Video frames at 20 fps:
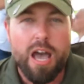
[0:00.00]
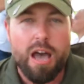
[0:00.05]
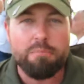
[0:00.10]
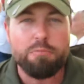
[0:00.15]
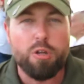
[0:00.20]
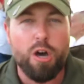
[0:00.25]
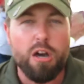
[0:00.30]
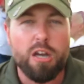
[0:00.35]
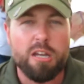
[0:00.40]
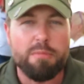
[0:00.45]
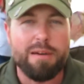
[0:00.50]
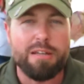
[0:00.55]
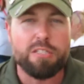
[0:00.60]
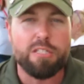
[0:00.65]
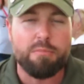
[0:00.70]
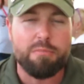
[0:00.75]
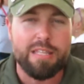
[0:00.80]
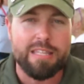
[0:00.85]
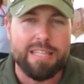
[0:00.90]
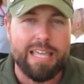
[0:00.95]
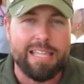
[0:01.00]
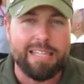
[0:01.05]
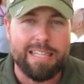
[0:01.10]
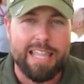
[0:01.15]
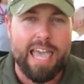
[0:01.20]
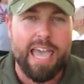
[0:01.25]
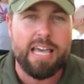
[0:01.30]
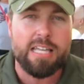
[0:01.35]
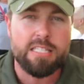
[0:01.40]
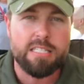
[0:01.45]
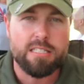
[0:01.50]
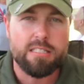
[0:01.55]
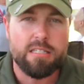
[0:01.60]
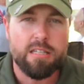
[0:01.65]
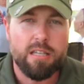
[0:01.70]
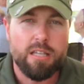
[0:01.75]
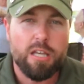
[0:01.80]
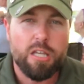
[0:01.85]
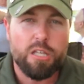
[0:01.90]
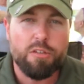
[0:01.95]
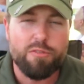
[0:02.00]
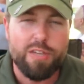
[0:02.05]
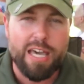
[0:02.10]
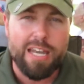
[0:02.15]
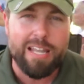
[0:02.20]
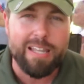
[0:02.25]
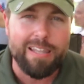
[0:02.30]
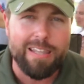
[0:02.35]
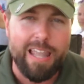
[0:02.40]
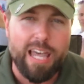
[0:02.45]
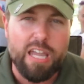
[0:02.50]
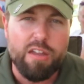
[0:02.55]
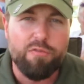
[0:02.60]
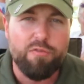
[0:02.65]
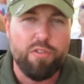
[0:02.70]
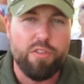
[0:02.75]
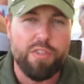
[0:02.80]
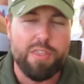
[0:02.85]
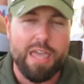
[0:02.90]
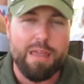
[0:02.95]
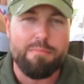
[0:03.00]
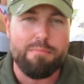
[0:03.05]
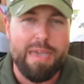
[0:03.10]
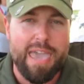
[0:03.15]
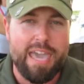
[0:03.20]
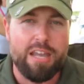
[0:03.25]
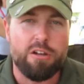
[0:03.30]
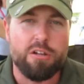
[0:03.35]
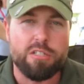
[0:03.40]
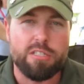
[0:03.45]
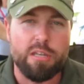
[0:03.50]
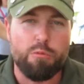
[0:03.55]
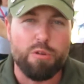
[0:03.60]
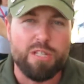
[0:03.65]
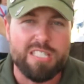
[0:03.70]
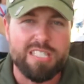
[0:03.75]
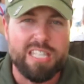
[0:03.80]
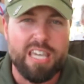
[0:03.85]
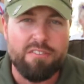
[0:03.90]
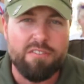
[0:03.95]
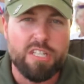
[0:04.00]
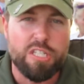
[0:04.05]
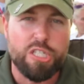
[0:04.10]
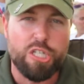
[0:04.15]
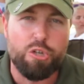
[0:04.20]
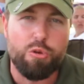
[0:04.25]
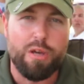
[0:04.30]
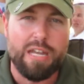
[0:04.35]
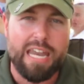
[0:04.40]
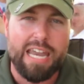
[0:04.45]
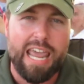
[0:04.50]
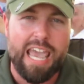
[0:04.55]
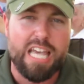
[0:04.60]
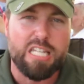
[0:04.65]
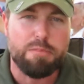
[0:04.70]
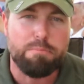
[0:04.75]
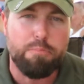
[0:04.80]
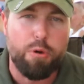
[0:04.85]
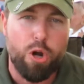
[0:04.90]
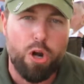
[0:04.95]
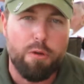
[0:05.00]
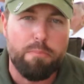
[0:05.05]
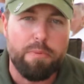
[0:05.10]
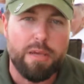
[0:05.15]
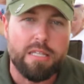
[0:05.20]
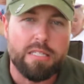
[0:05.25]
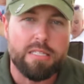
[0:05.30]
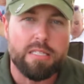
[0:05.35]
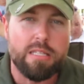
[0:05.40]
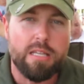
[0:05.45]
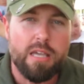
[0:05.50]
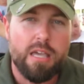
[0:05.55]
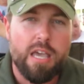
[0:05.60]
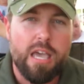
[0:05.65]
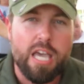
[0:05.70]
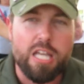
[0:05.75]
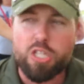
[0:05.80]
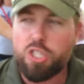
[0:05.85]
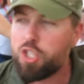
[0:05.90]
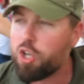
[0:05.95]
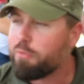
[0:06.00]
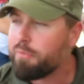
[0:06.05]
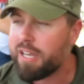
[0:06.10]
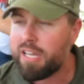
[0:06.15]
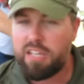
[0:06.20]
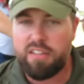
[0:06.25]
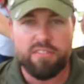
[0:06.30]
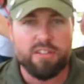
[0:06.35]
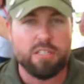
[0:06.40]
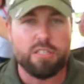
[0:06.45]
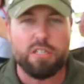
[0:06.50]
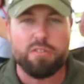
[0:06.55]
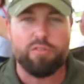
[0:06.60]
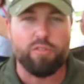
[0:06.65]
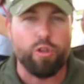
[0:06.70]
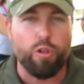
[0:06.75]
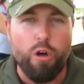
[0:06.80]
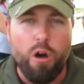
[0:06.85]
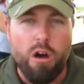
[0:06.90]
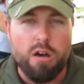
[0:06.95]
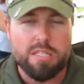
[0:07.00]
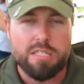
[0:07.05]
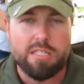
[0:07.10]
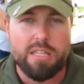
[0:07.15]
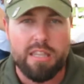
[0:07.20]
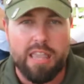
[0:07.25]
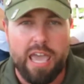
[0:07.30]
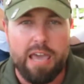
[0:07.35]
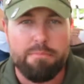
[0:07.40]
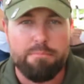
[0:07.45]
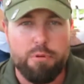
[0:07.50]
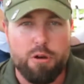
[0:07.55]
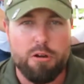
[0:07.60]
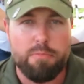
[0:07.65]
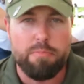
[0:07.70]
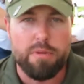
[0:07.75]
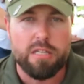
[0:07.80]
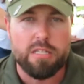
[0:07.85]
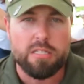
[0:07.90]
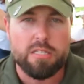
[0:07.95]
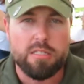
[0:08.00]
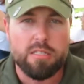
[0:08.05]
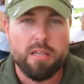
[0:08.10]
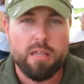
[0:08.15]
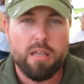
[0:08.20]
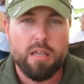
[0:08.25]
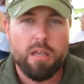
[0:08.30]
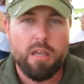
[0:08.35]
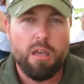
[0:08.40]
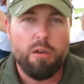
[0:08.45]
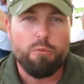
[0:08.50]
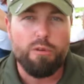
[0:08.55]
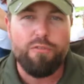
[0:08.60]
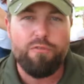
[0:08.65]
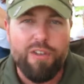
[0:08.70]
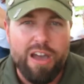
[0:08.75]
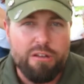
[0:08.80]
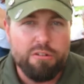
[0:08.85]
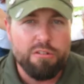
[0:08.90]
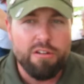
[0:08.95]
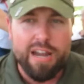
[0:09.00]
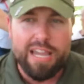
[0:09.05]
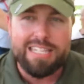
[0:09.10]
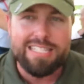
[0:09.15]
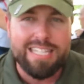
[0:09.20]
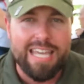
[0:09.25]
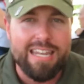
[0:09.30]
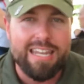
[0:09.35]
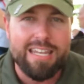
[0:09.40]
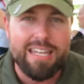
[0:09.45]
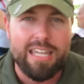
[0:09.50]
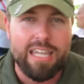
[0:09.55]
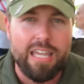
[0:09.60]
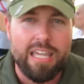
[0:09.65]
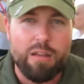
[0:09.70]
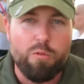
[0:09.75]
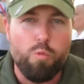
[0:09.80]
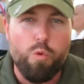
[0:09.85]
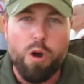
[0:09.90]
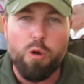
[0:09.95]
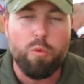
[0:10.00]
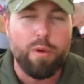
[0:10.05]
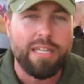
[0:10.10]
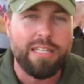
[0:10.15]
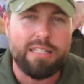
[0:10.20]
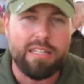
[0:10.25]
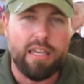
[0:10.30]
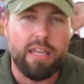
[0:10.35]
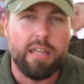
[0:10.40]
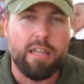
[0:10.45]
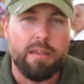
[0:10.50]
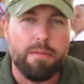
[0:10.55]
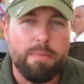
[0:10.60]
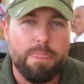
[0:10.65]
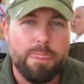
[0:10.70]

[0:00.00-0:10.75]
I'm talking about something that lasts. You've got a life that matters. It was given to you and it has purpose. And so many of us have lost that purpose. We found our identity in what we did.